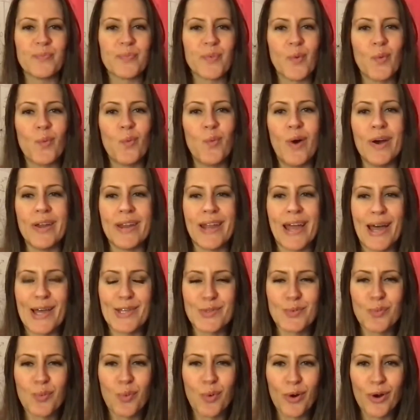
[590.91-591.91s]
what
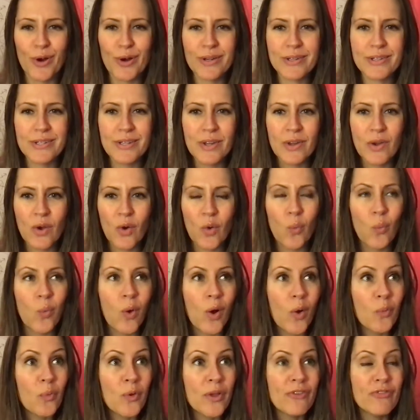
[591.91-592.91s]
has worked,
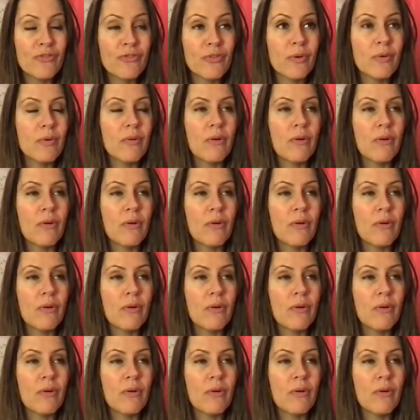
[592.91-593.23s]
what we've